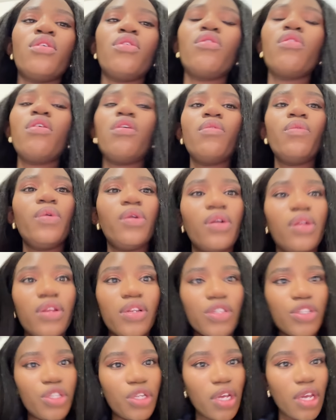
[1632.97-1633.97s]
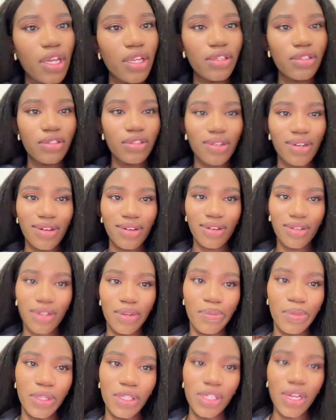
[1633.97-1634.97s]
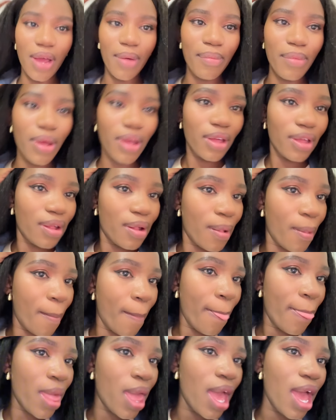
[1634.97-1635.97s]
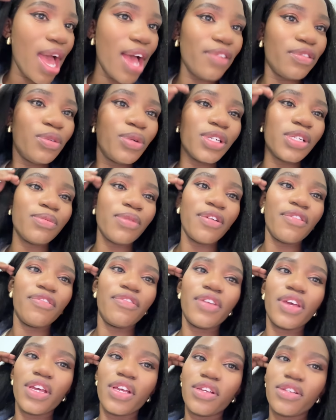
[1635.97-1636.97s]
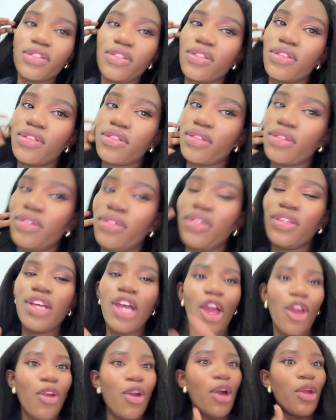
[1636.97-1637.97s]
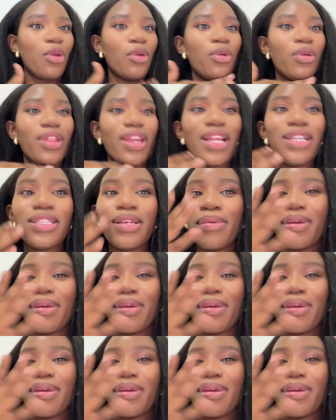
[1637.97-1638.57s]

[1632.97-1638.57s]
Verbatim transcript: Yo, we're gonna change the pajama. I have to wash my face. Yo, I don't know the last time.